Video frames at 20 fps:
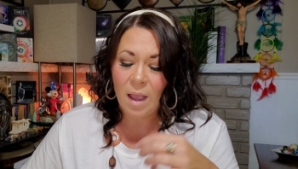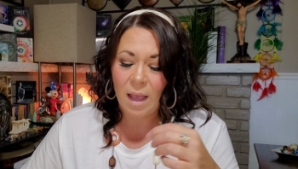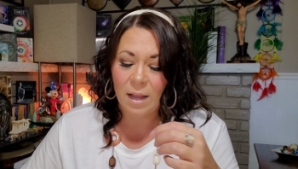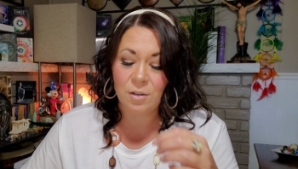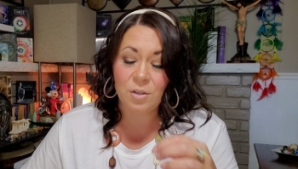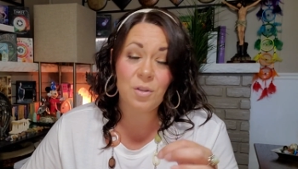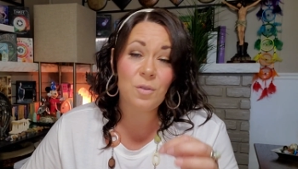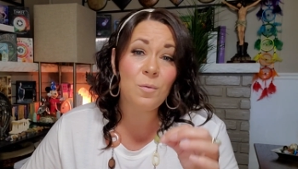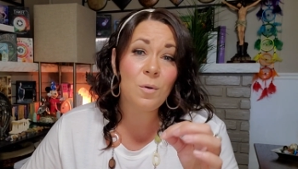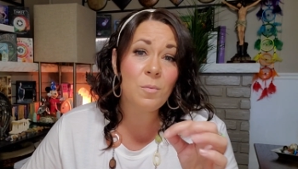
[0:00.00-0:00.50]

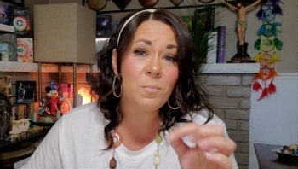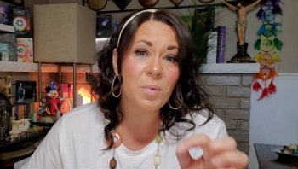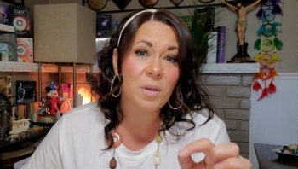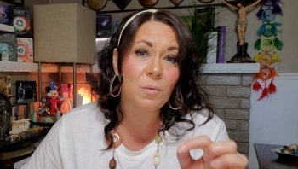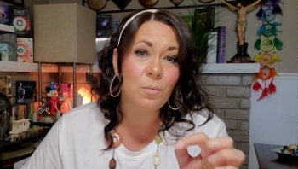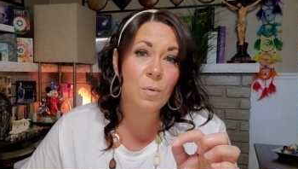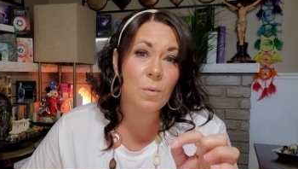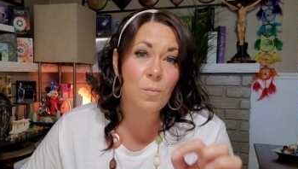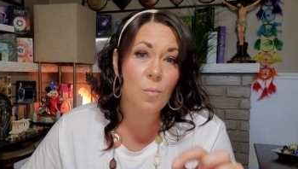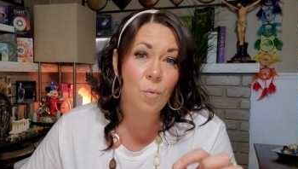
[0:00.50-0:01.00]
and you will be
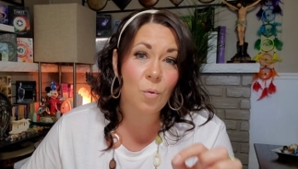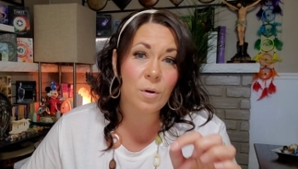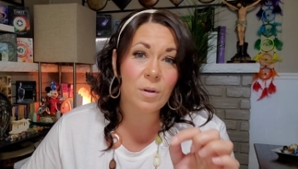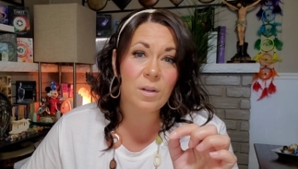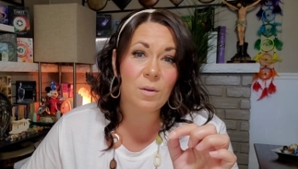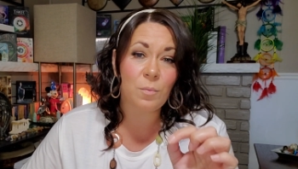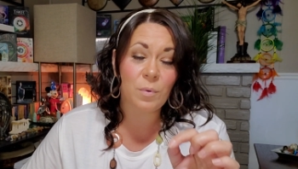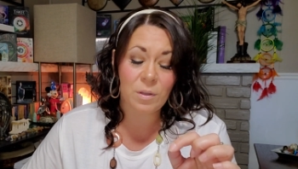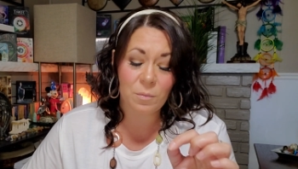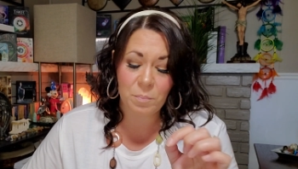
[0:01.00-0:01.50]
rewarded
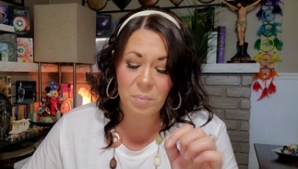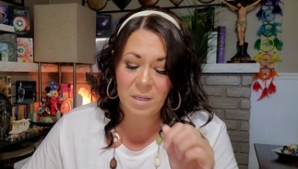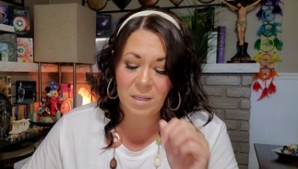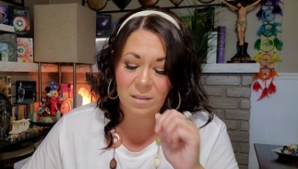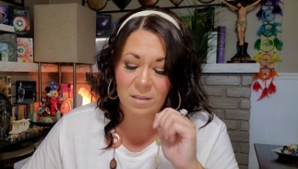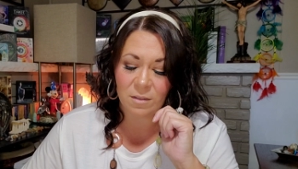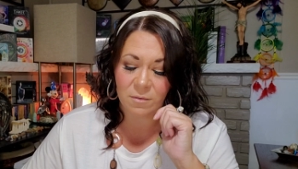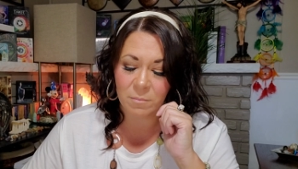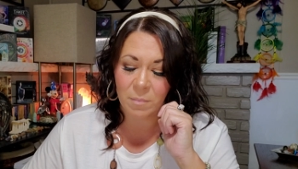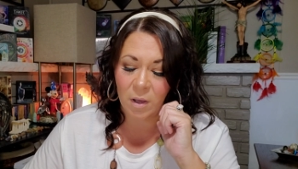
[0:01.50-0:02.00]
with
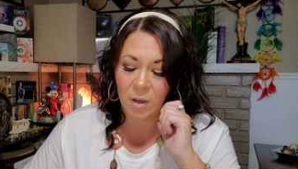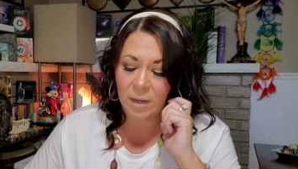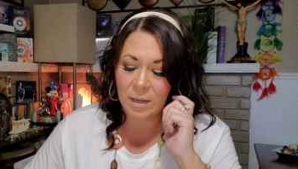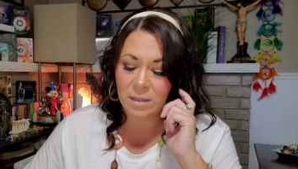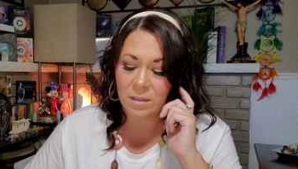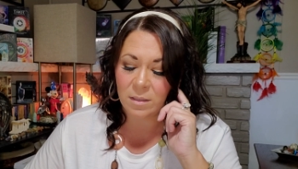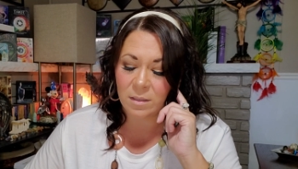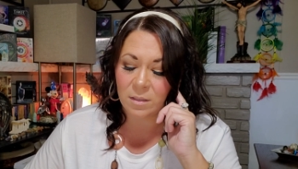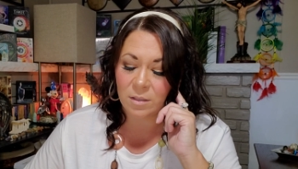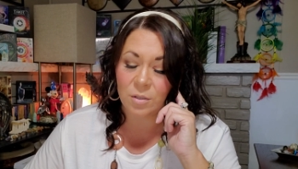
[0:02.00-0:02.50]
peace of
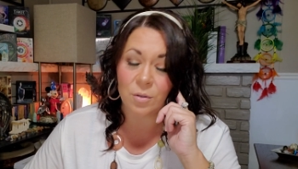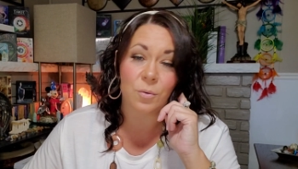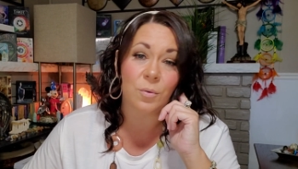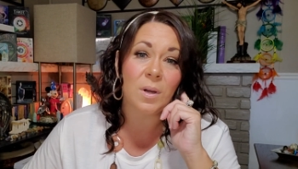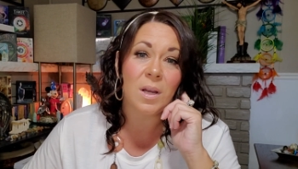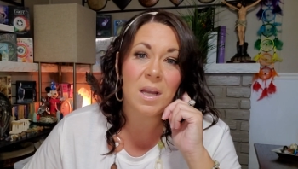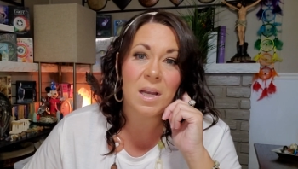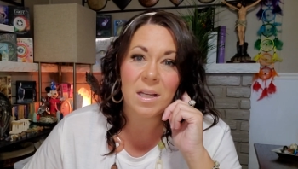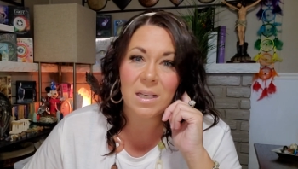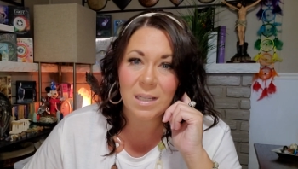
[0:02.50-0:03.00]
mind. And so
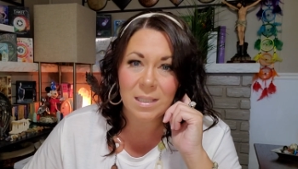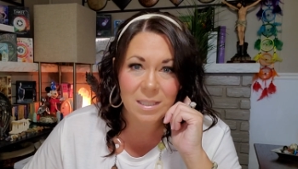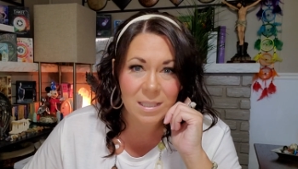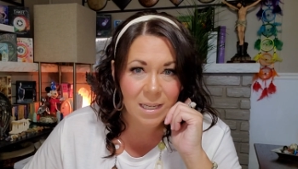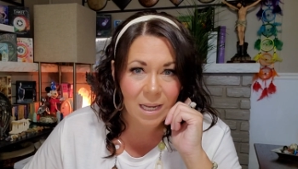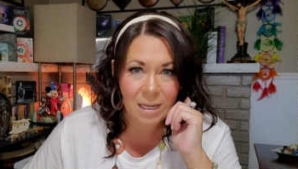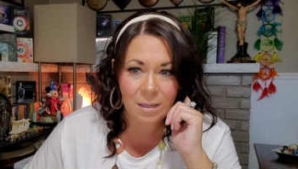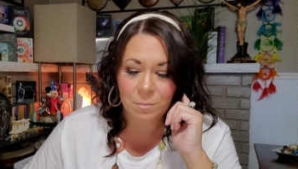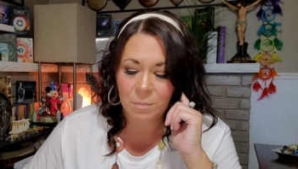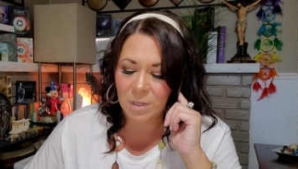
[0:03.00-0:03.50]

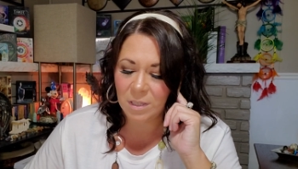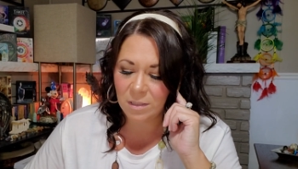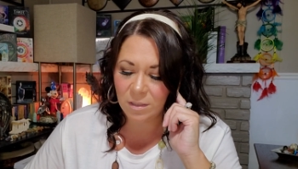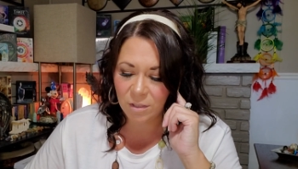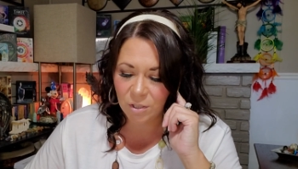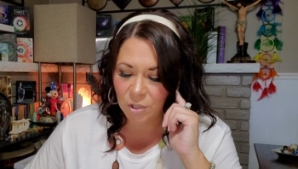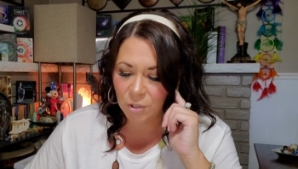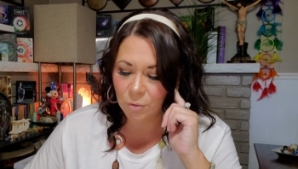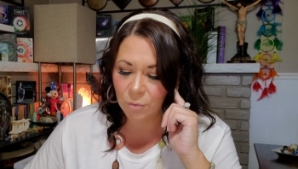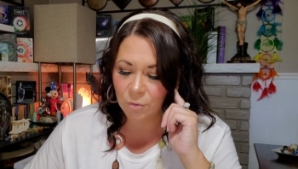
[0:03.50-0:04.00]
contentment is
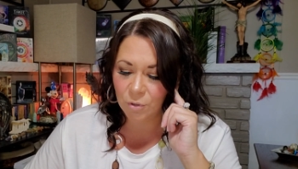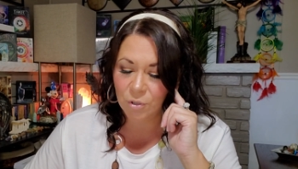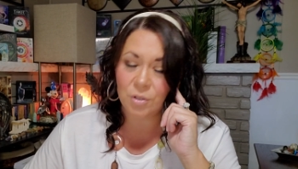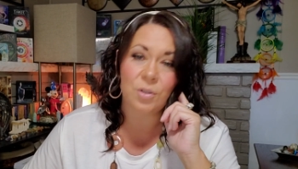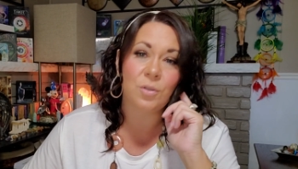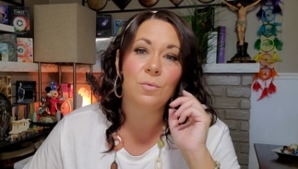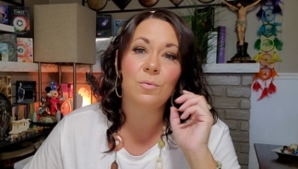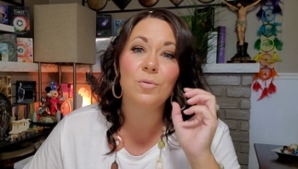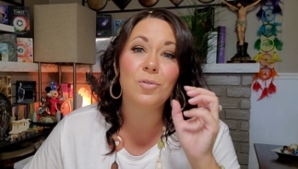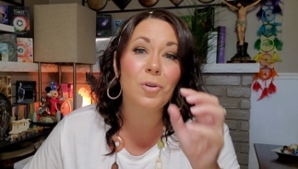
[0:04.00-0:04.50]
huge
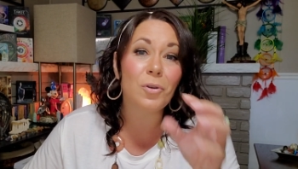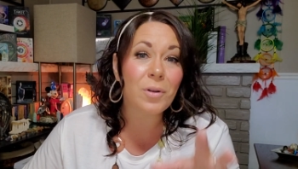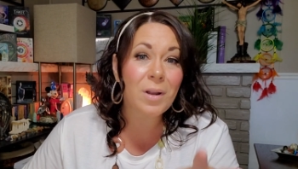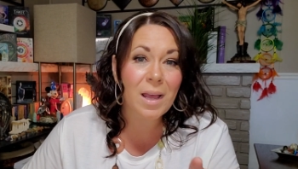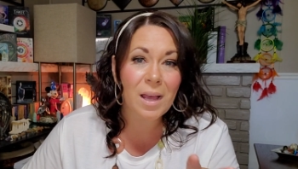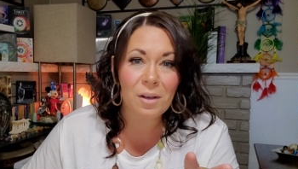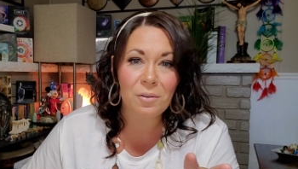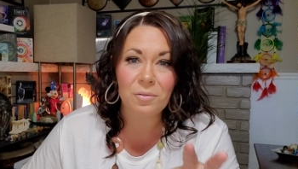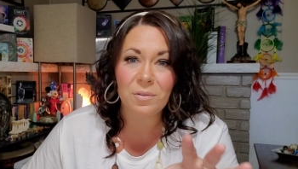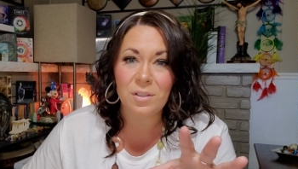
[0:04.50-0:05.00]
too. Good
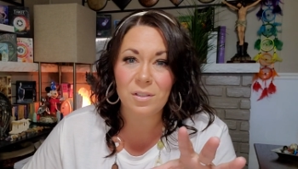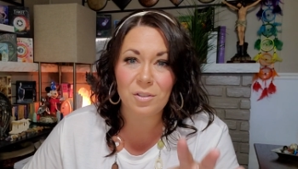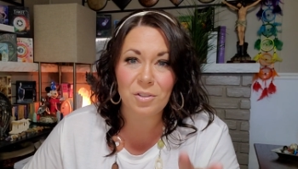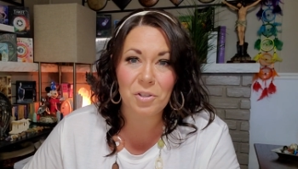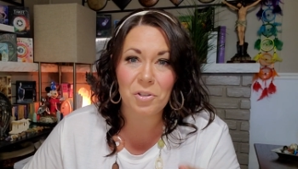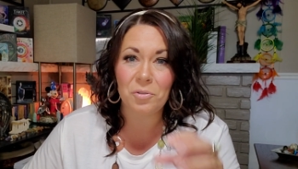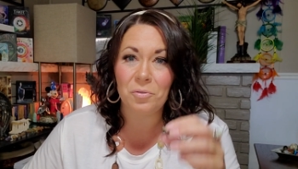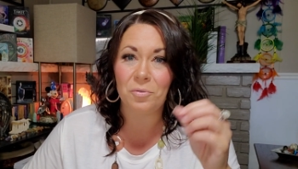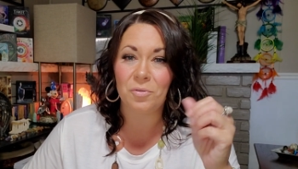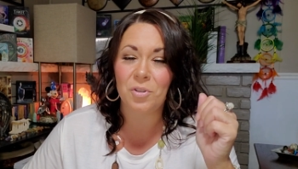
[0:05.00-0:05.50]
health is
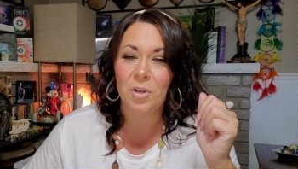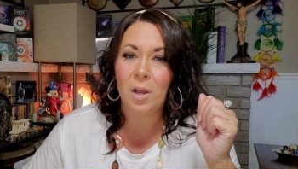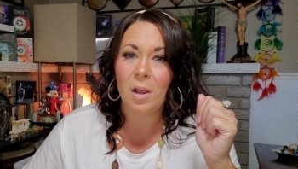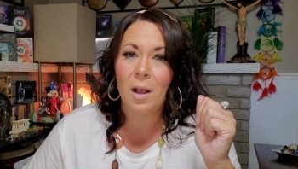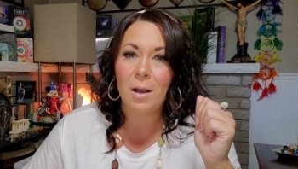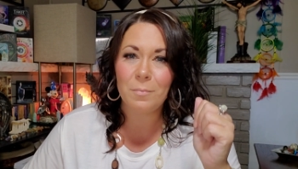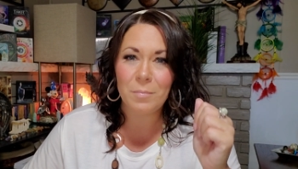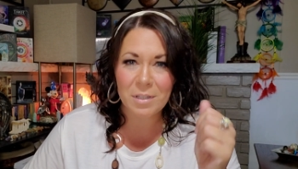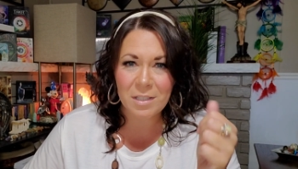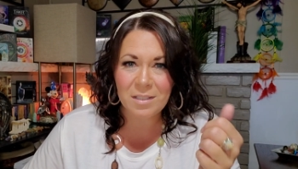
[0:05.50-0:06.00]
huge,
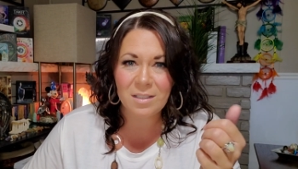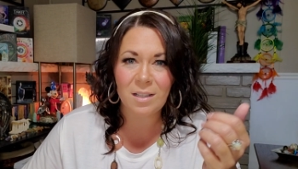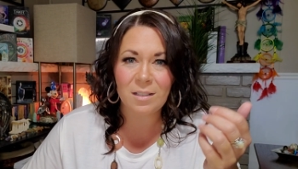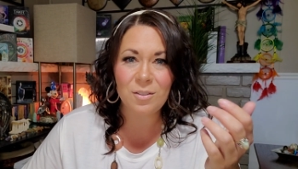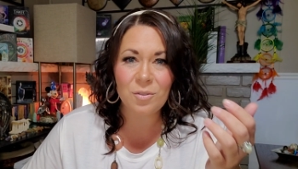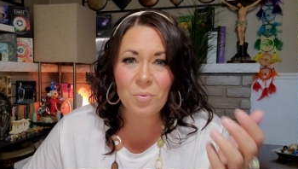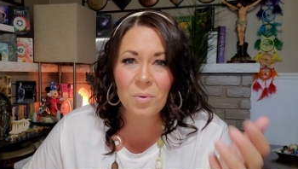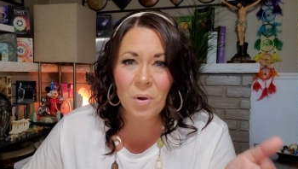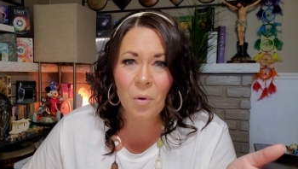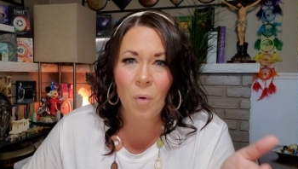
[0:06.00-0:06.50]
but it
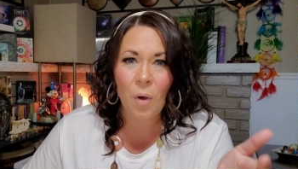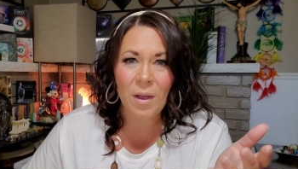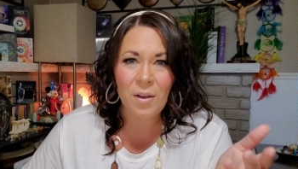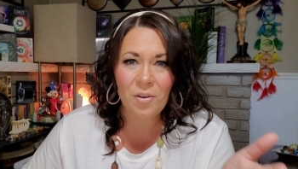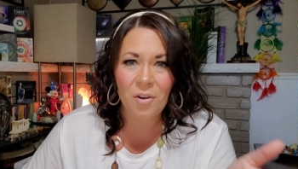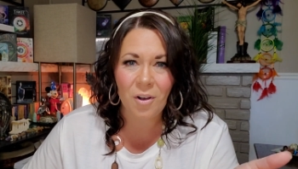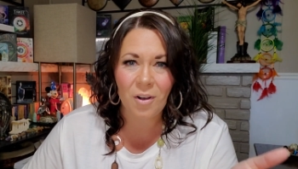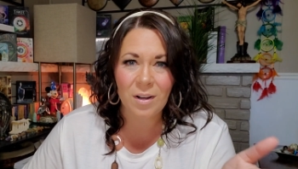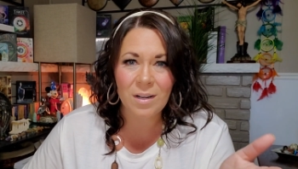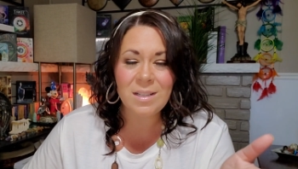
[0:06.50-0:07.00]
does
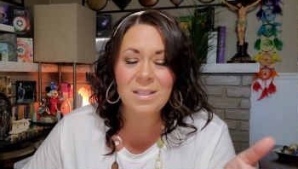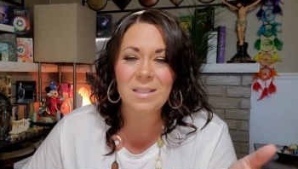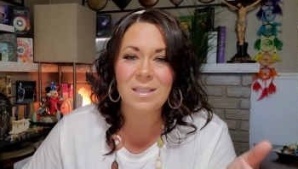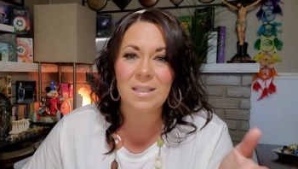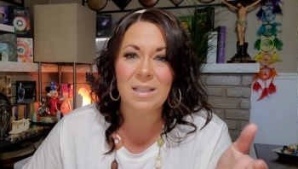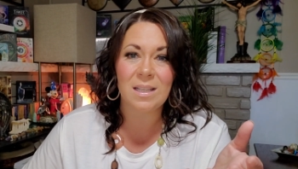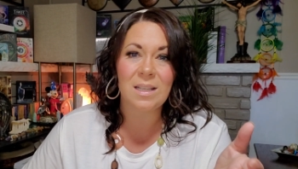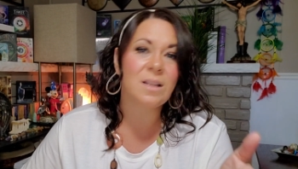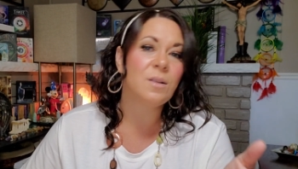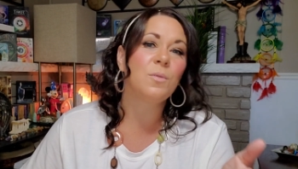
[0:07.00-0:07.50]
require
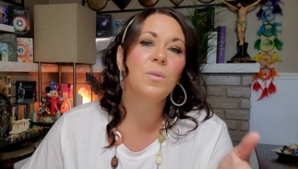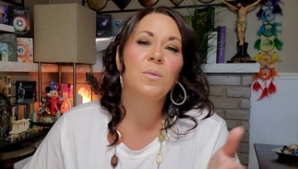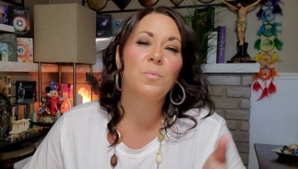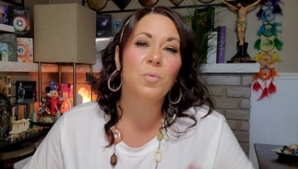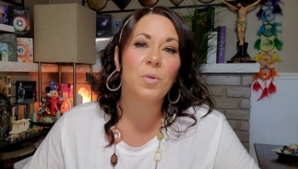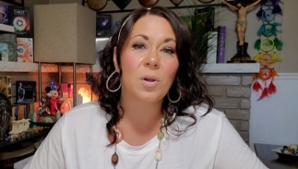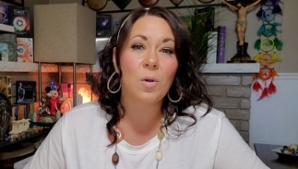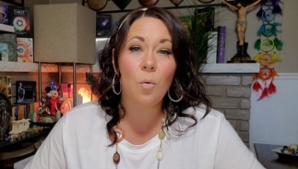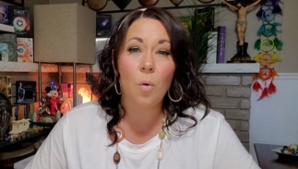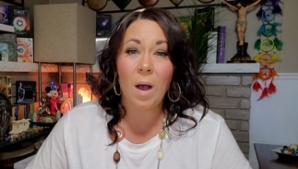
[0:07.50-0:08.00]
honesty. It, it
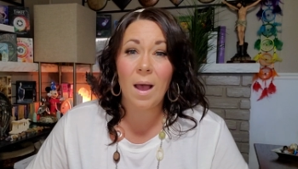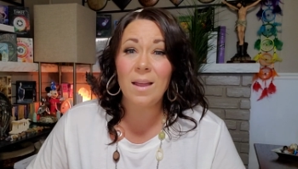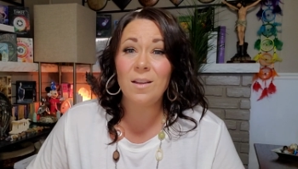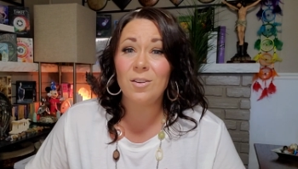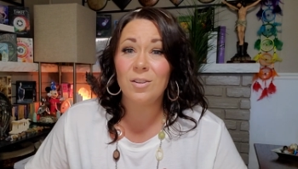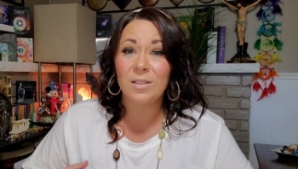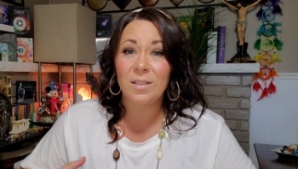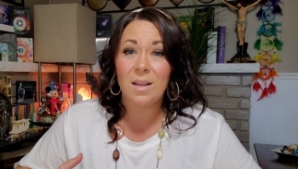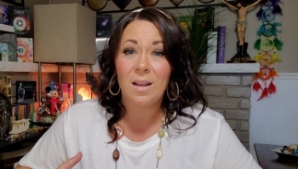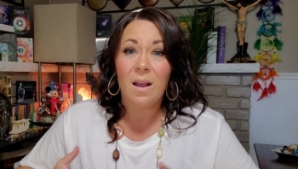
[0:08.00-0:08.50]

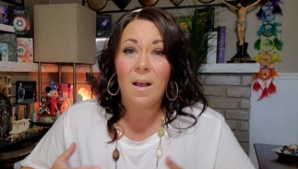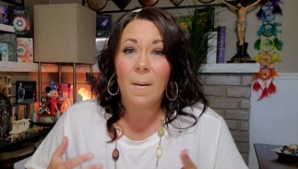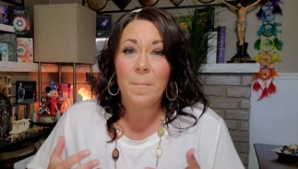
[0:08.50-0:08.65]
requires